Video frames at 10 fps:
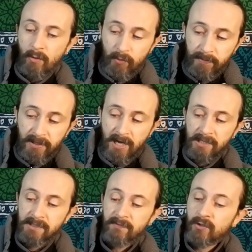That would be
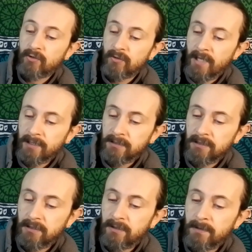nice if you could do that,
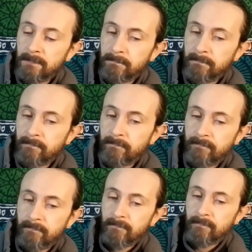you know?
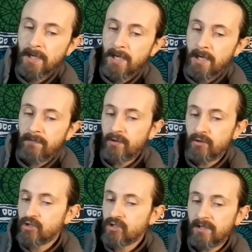If you
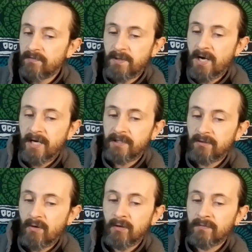could just leave behind
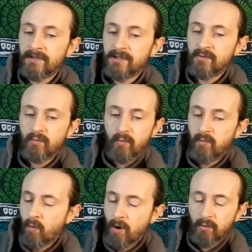all this,
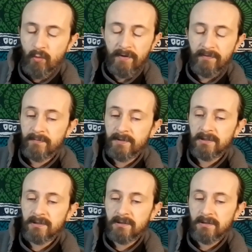walk away from it.